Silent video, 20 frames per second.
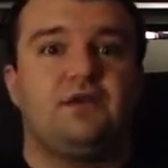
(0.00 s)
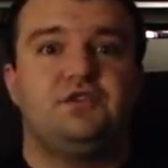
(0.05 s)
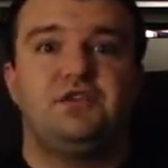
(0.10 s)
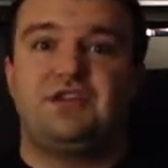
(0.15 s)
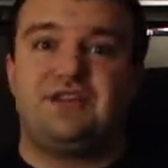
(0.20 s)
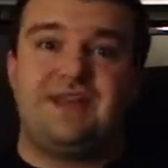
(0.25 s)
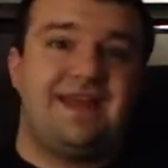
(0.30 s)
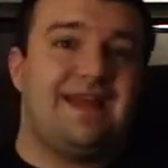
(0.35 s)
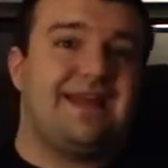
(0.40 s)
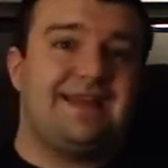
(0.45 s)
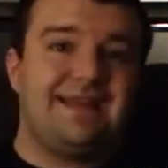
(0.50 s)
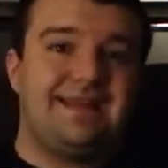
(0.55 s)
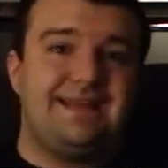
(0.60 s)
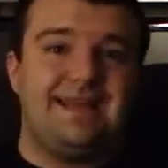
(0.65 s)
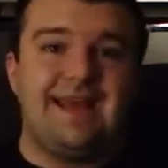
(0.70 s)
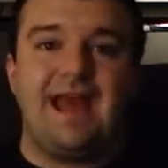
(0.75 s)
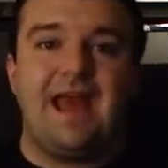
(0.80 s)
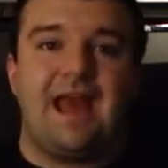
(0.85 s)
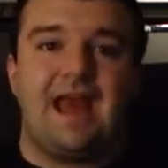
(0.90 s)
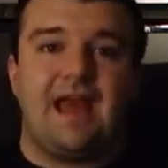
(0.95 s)
You can't
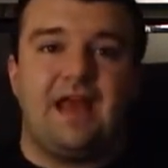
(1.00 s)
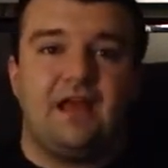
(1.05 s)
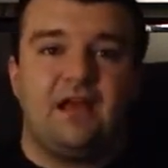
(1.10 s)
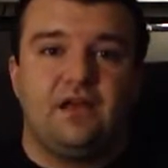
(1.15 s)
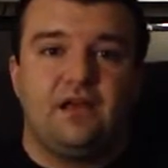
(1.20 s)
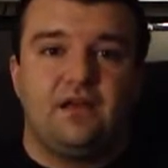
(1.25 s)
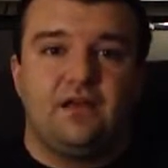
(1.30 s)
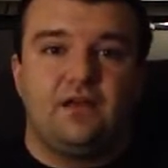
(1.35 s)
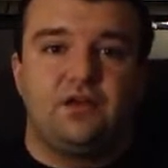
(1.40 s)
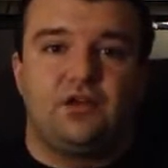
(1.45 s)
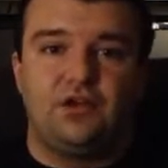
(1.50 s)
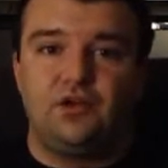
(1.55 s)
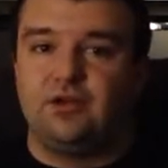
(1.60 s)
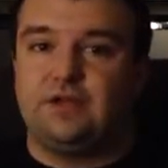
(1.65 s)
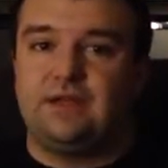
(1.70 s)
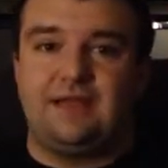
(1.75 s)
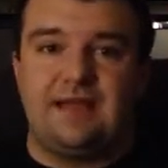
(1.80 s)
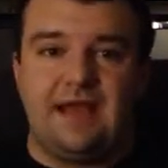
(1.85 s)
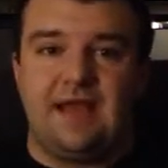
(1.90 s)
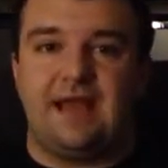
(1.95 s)
get
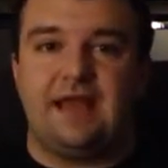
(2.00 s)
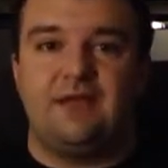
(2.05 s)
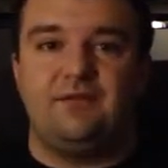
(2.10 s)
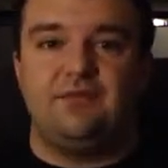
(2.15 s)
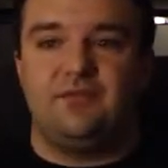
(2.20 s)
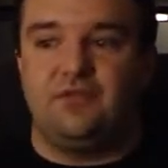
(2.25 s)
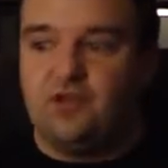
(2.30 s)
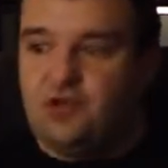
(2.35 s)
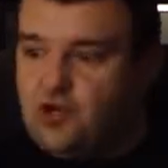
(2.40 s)
good games,